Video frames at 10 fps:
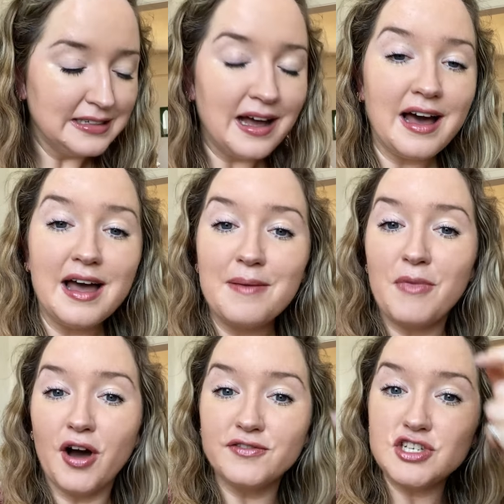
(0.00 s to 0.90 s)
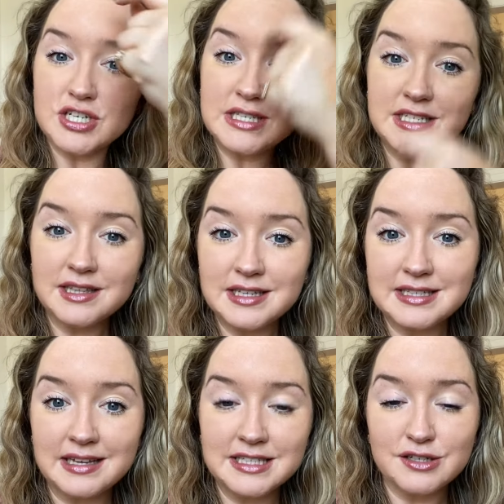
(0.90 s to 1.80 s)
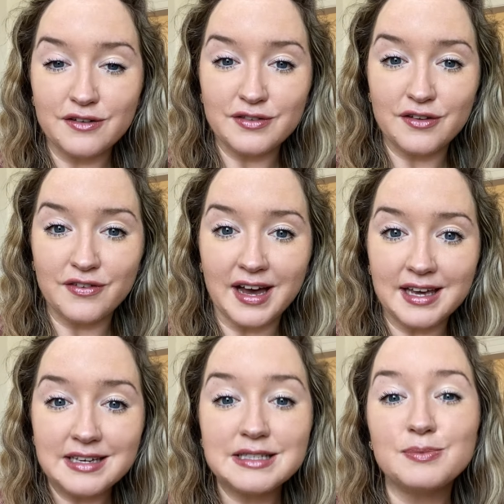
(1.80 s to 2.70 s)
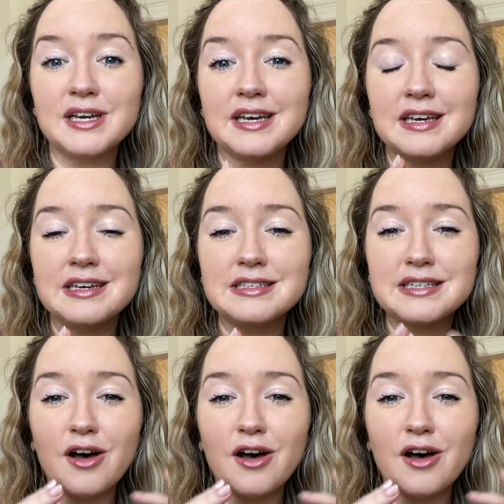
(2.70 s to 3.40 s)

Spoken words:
I've just done the centre of the face because